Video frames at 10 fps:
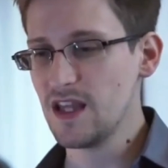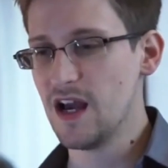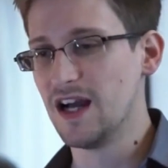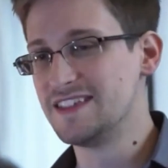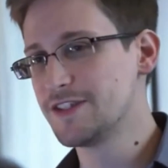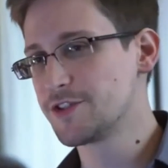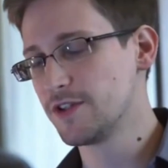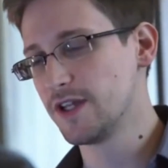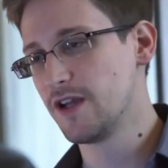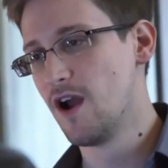
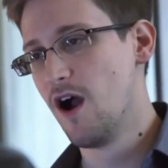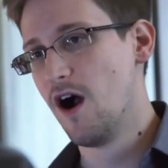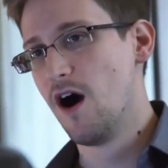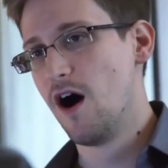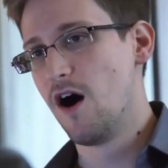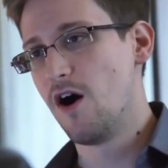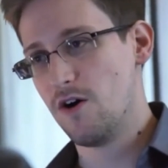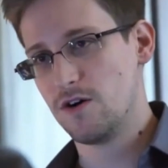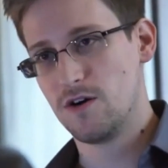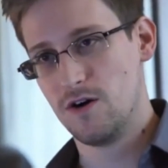Additionally,
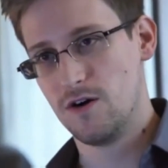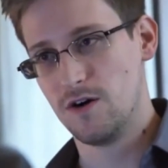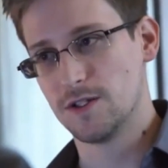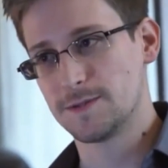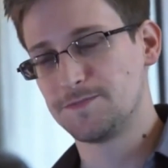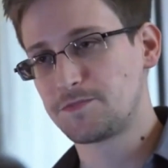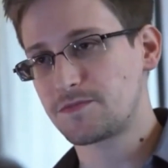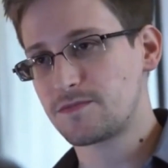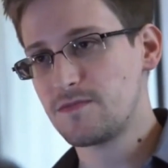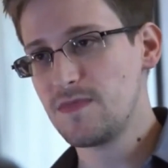Hong Kong
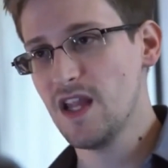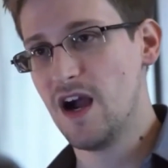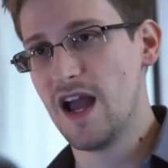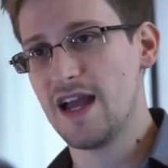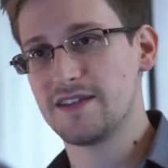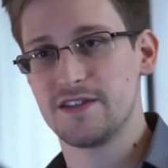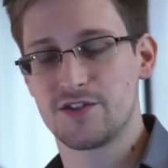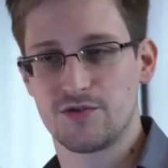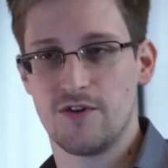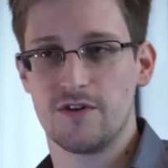has a
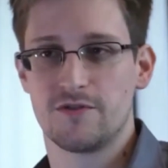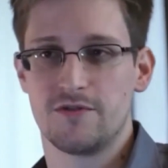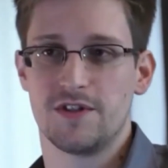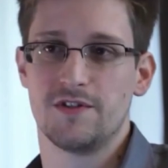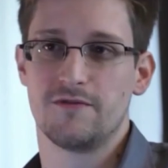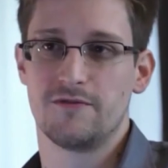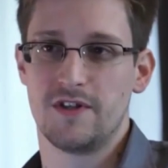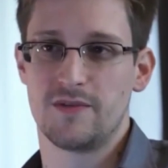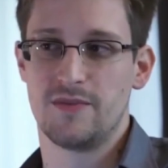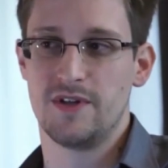strong tradition of
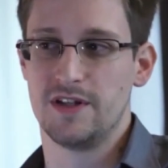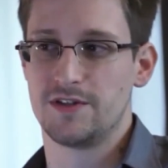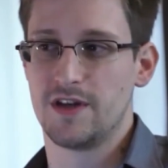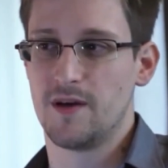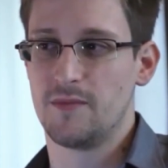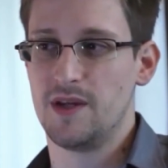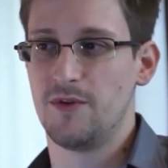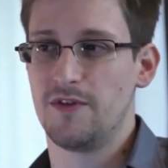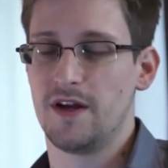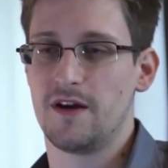free speech.
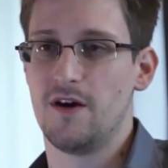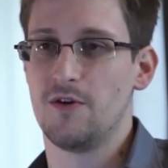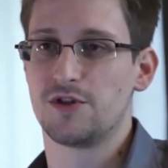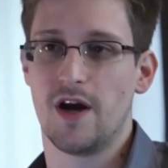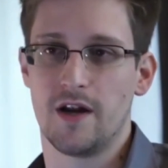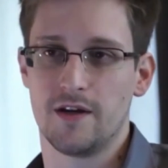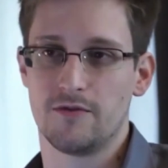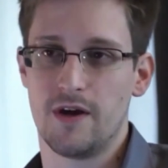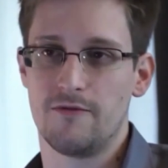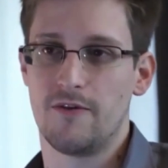People think, oh, China,
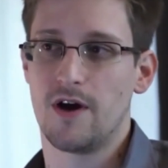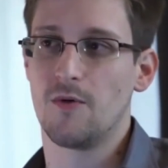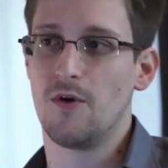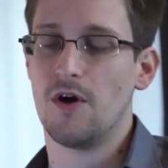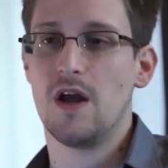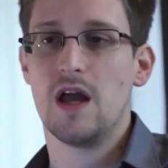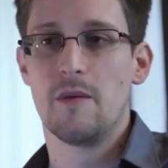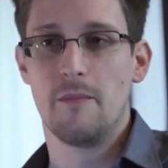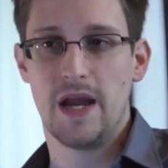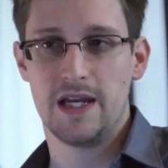great firewall.
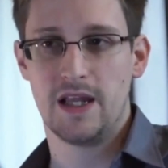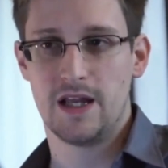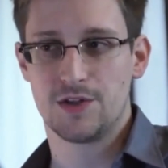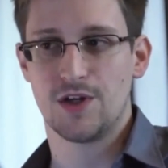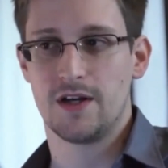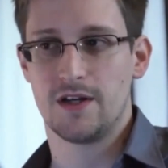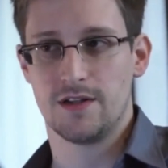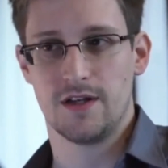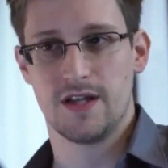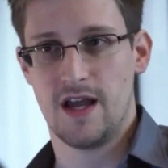Mainland China
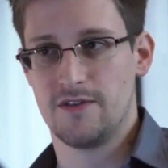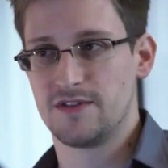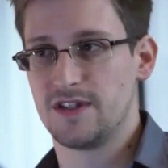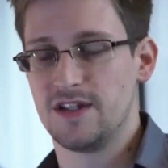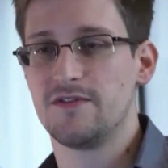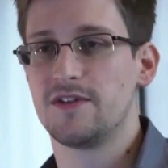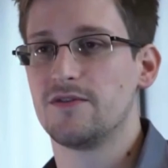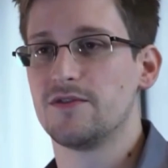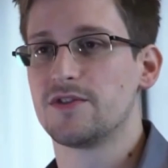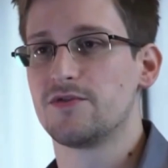does have
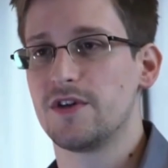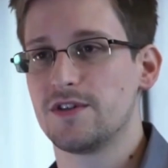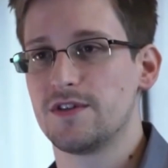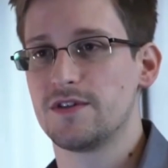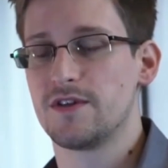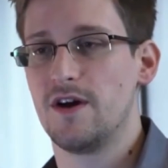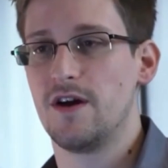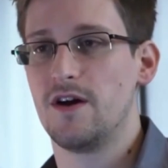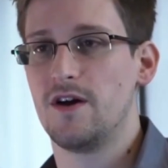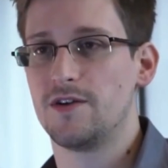significant restrictions
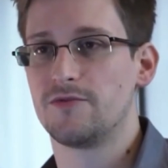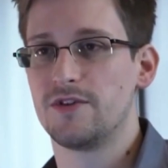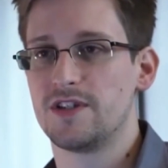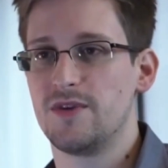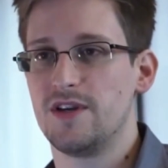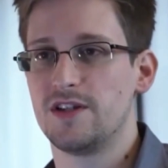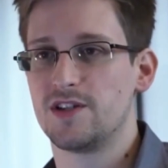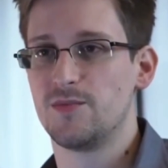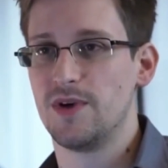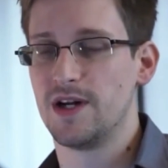on free
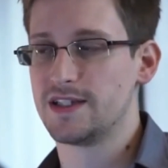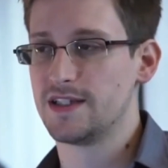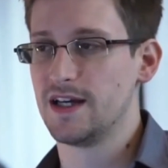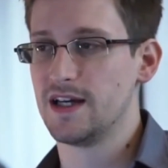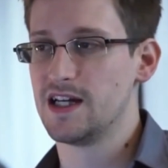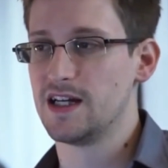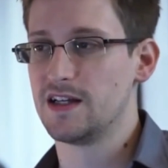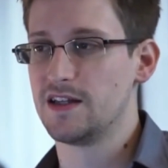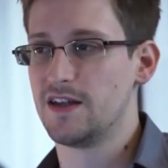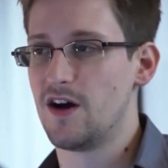speech, but
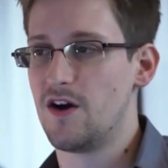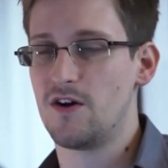the